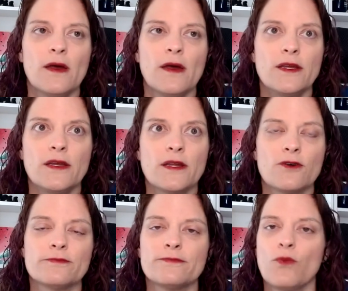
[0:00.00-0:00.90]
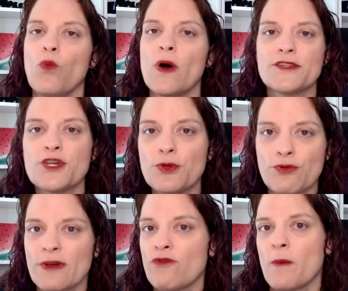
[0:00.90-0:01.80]

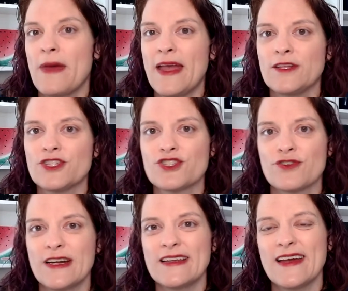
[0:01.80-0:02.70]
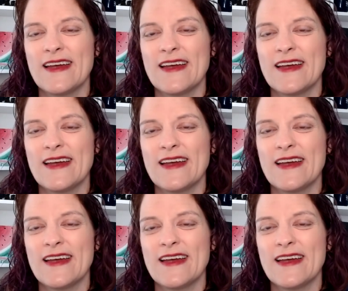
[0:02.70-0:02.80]
1234 Main Street,